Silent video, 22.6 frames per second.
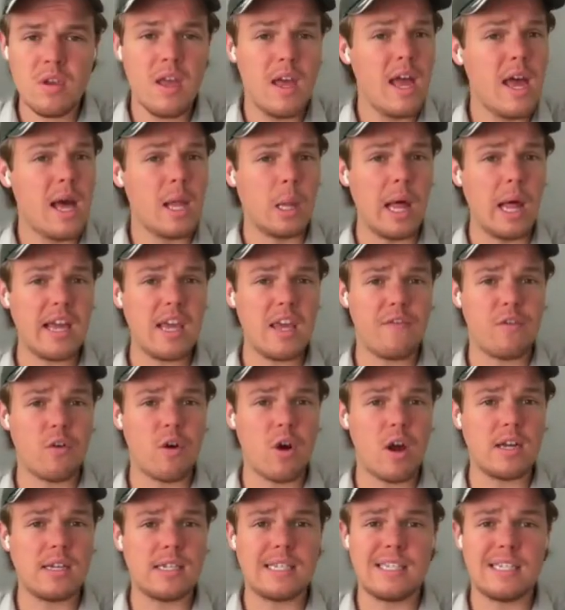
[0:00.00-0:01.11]
Lucky for
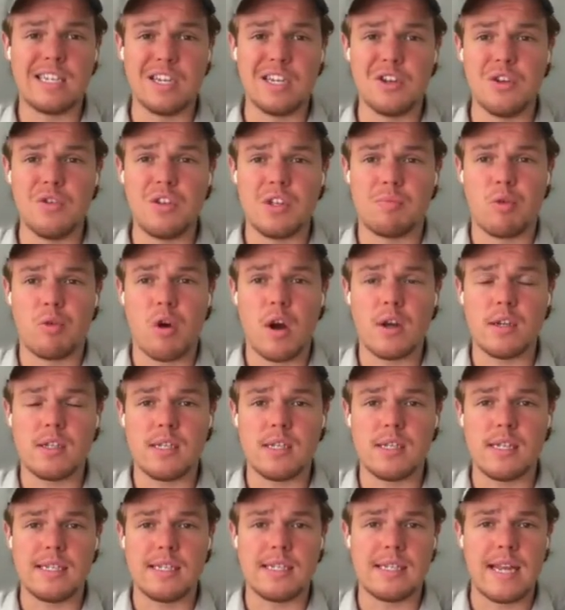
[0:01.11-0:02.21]
us, to do this
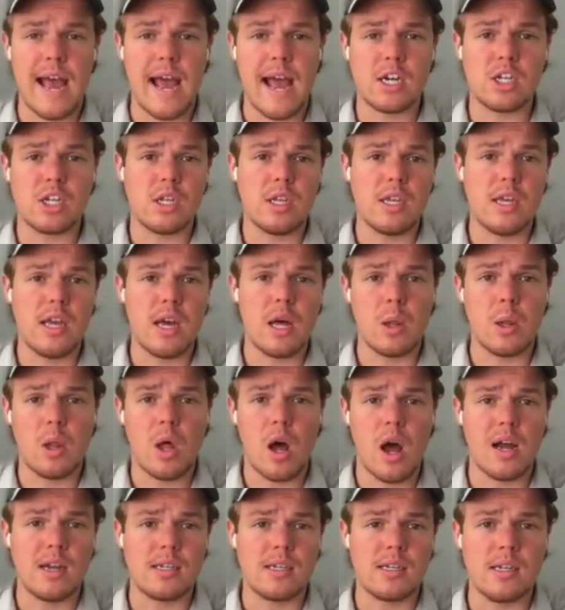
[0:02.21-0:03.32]
process is actually a
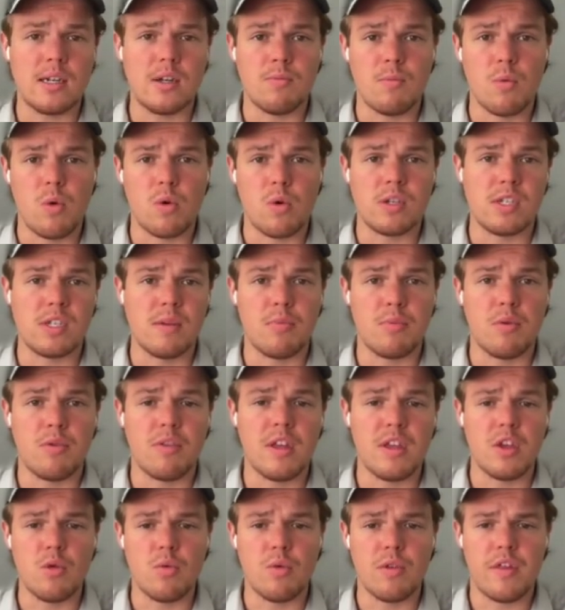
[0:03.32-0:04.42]
lot more simple
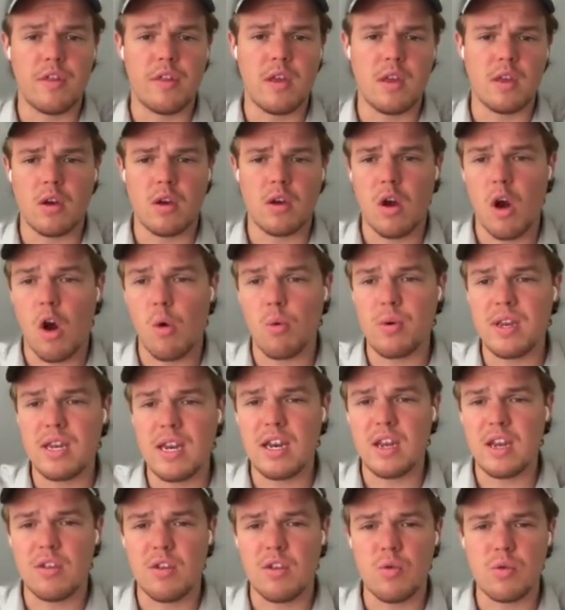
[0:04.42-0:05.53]
than you would think. All we need
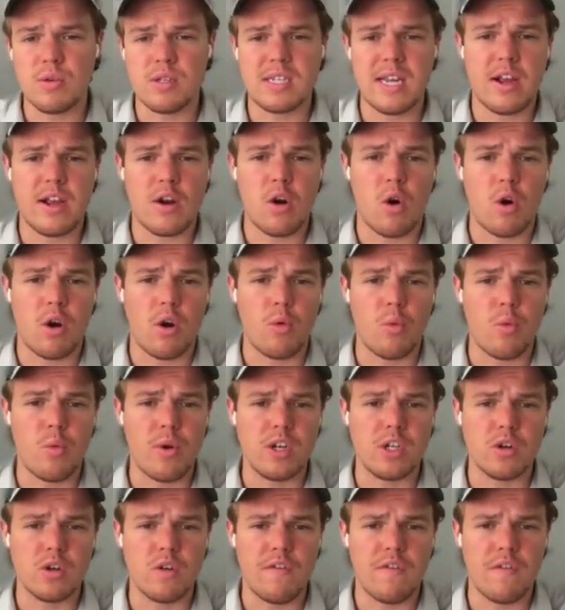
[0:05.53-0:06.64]
to do is take our
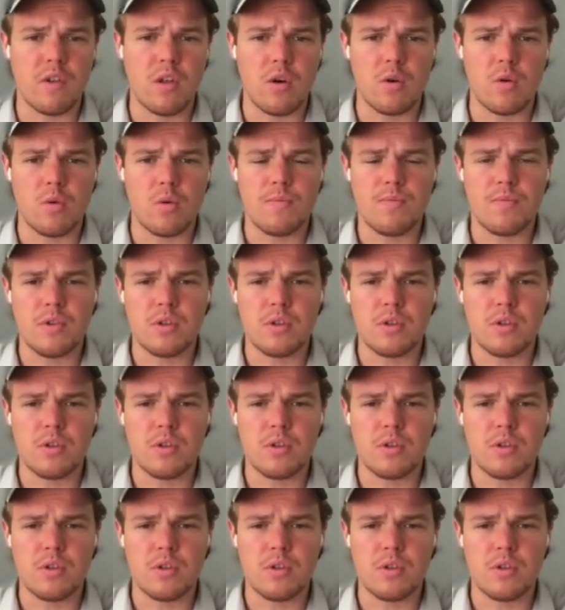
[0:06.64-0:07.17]
original flow.